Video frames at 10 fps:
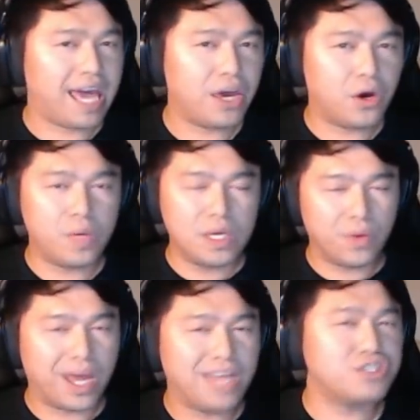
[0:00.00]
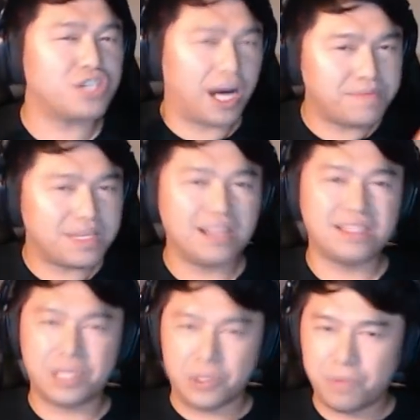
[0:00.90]
AoE range up a
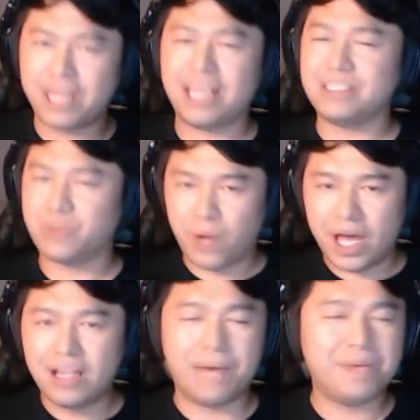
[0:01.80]
little bit as well. I